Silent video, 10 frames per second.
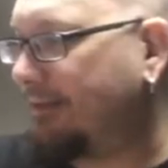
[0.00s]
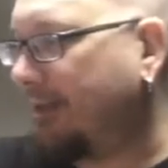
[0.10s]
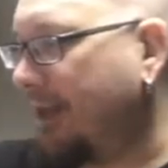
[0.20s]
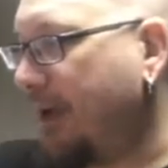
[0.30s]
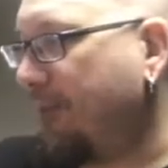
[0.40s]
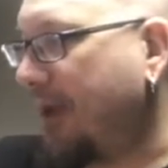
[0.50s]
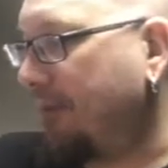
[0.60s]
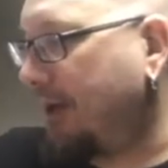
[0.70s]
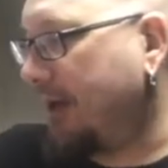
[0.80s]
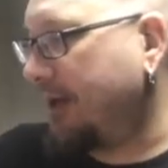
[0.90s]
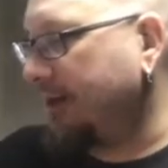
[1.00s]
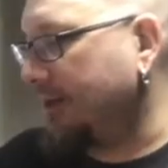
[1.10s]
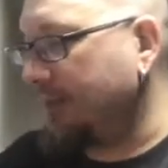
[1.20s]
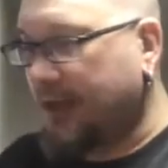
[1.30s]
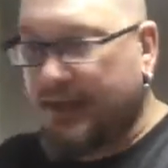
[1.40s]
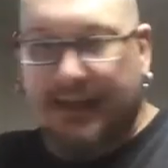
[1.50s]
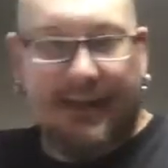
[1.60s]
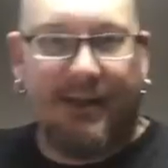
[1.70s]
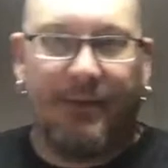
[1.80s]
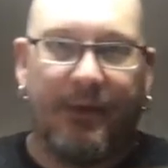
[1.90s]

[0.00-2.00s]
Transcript: I got paint pot here, let me get that out of the